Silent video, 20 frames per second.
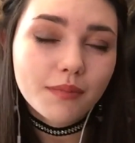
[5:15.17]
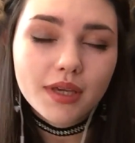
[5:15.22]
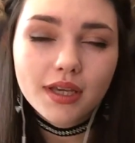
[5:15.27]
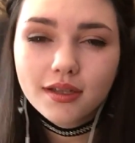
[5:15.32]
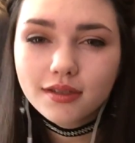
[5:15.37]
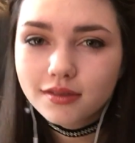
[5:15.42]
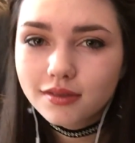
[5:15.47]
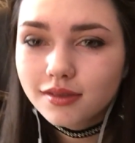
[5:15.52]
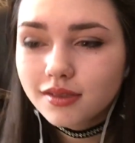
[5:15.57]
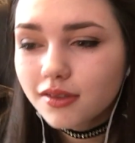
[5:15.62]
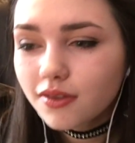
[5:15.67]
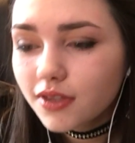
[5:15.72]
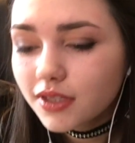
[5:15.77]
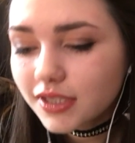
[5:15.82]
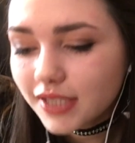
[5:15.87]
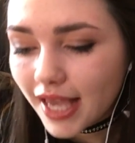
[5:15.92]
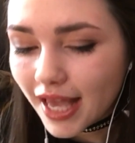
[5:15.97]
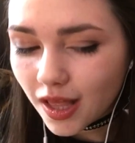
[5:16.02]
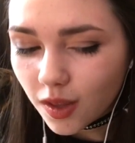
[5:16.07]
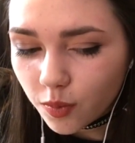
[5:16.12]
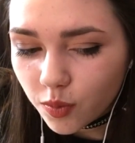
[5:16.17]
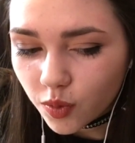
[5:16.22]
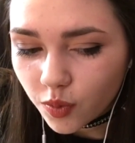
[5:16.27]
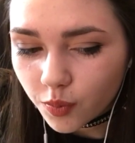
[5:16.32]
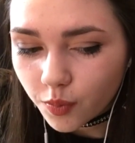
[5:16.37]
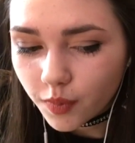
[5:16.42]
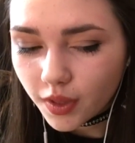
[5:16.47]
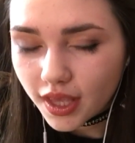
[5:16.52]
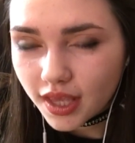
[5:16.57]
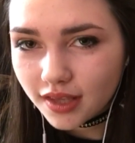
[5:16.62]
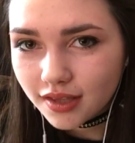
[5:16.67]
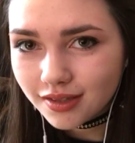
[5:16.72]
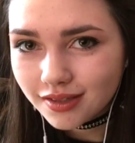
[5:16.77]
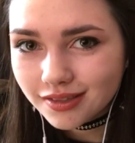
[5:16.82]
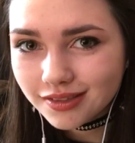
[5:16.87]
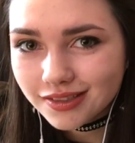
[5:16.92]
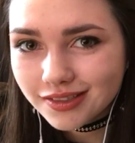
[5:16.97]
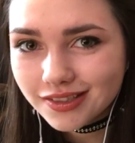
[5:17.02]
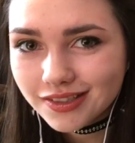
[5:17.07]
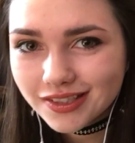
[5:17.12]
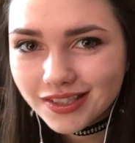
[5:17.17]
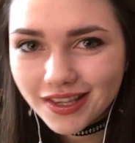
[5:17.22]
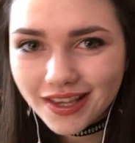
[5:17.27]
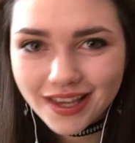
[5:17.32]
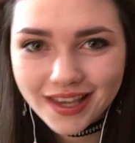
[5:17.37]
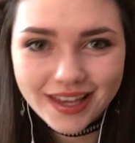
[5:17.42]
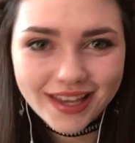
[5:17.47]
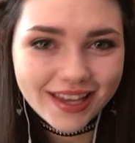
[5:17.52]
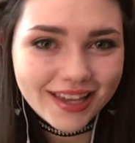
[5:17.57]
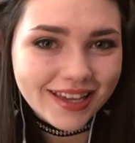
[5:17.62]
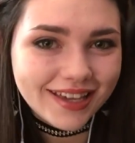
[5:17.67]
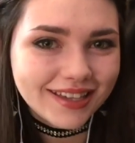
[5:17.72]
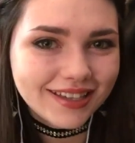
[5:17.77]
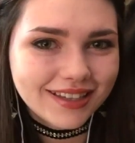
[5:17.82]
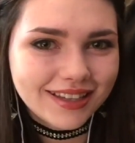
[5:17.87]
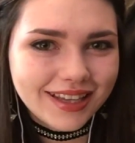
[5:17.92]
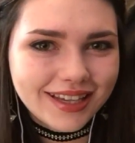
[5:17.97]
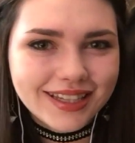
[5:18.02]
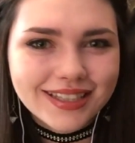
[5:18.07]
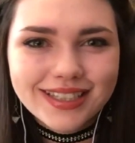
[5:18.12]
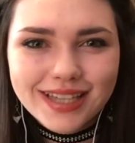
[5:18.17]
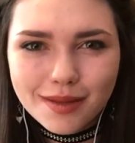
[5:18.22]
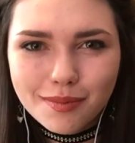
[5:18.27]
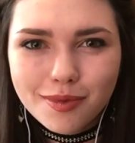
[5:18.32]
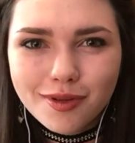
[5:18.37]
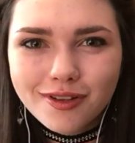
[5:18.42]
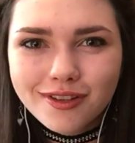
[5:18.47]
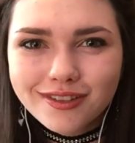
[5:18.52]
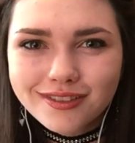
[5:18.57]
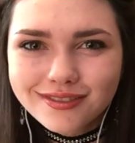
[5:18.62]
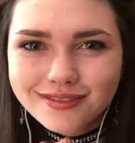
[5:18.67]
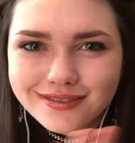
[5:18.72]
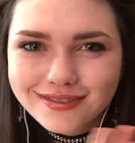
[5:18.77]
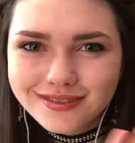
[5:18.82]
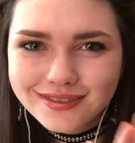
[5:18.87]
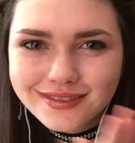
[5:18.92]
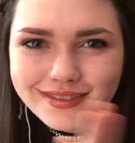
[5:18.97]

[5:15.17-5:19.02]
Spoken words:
because this album is a double,